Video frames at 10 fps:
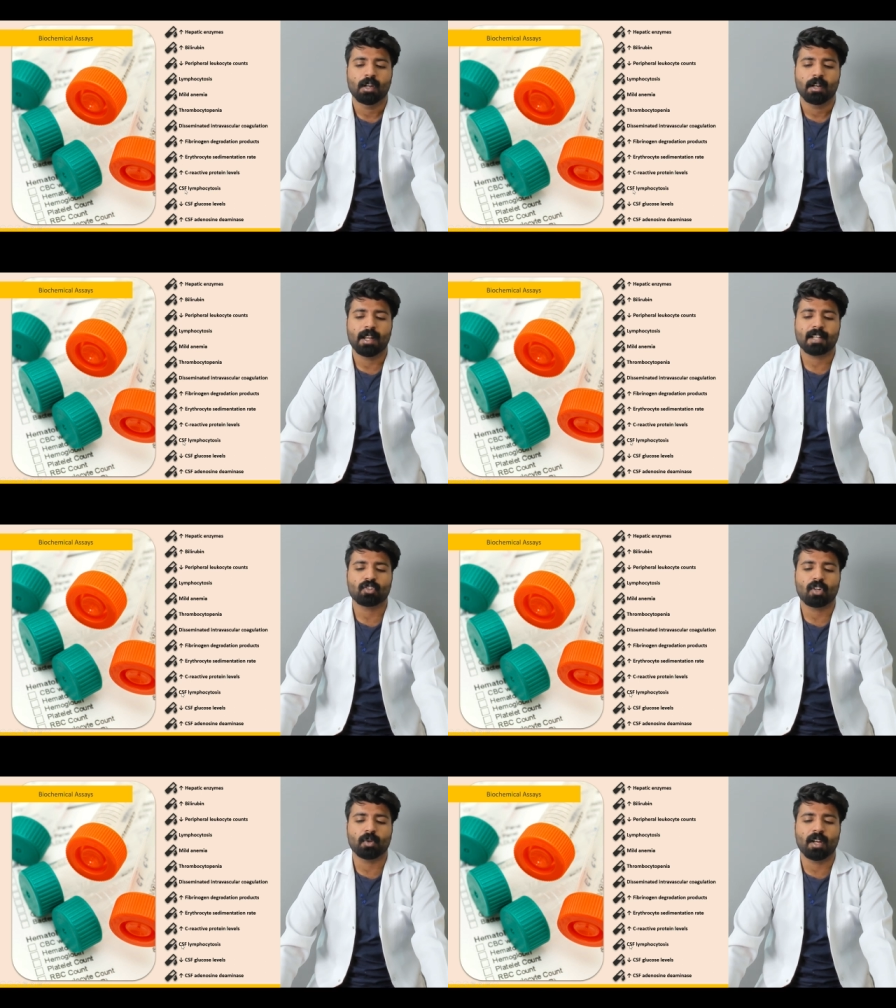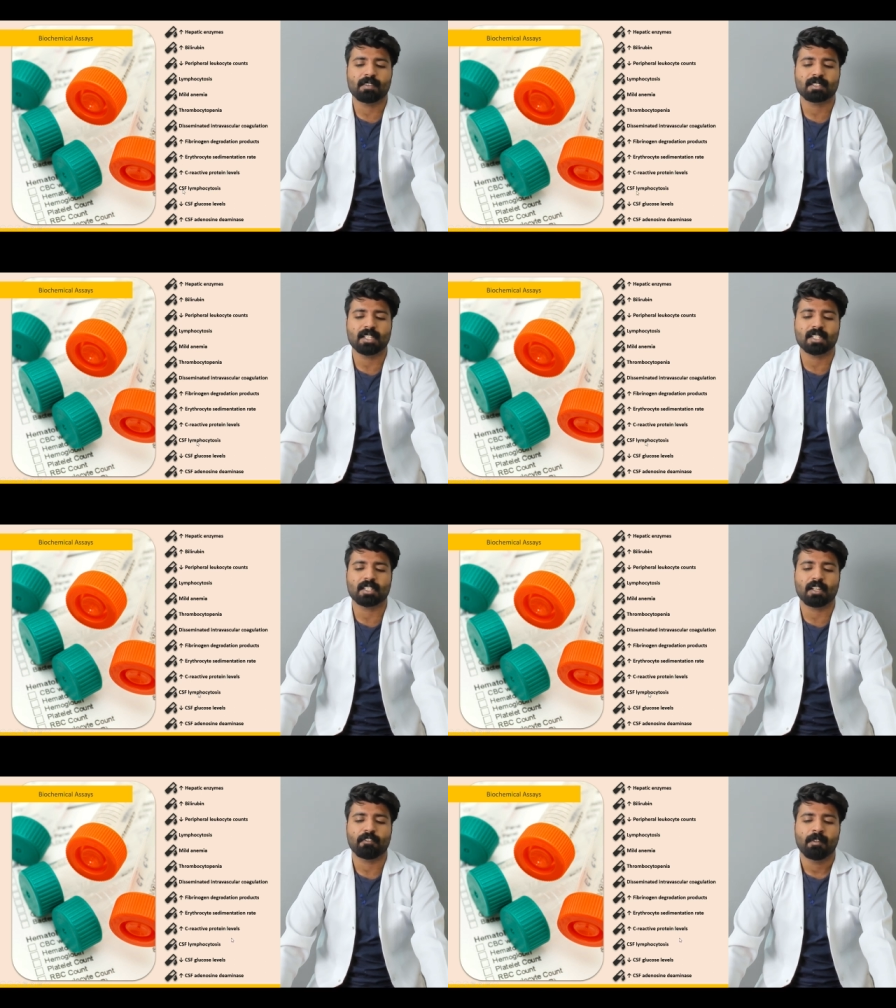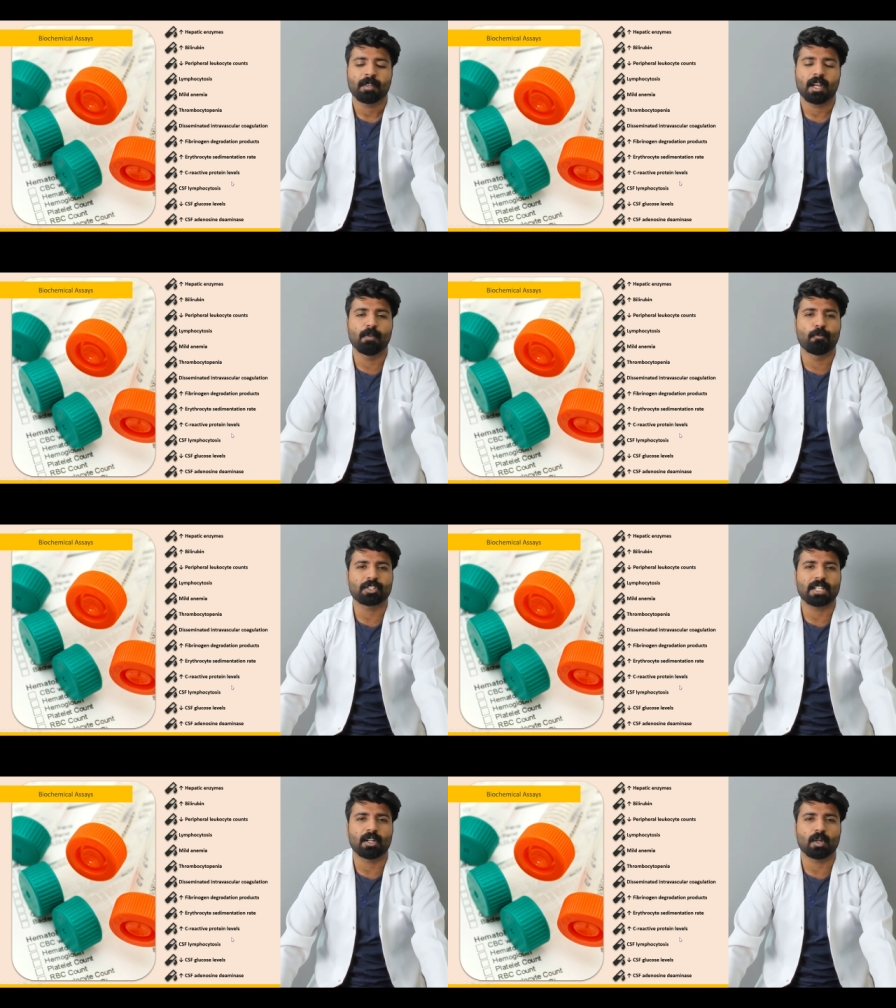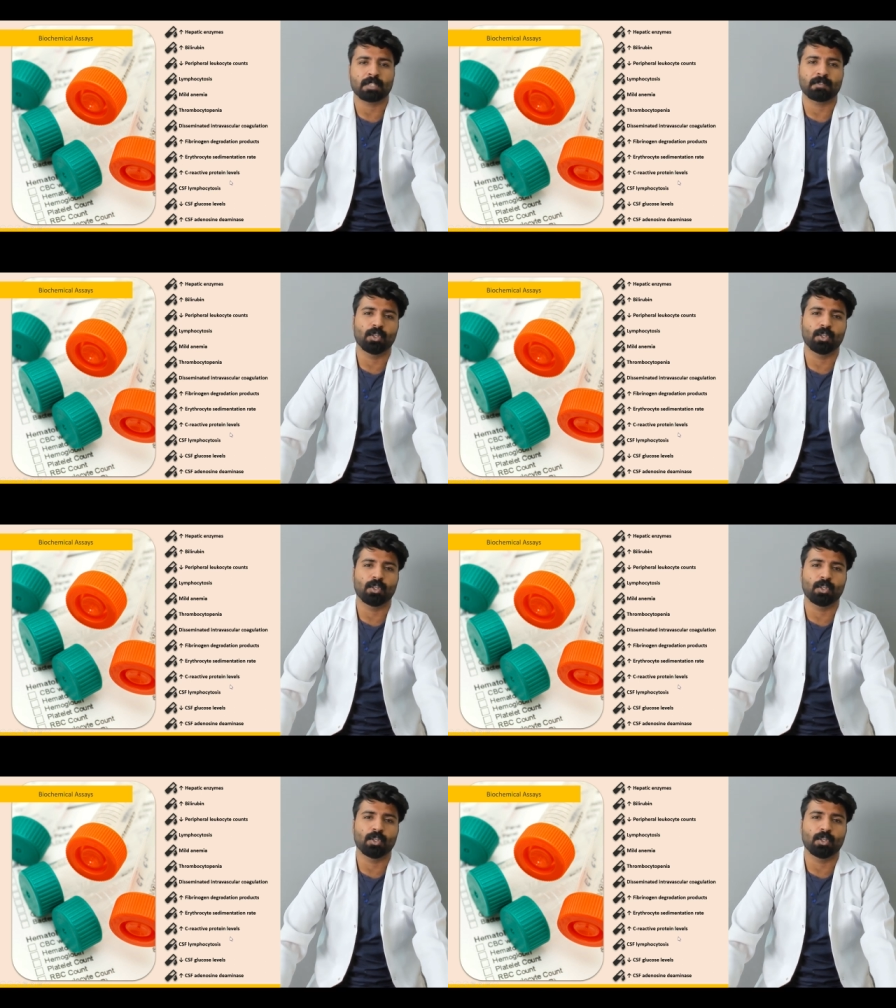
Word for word: Next on, you'll have CSF lymphocytosis.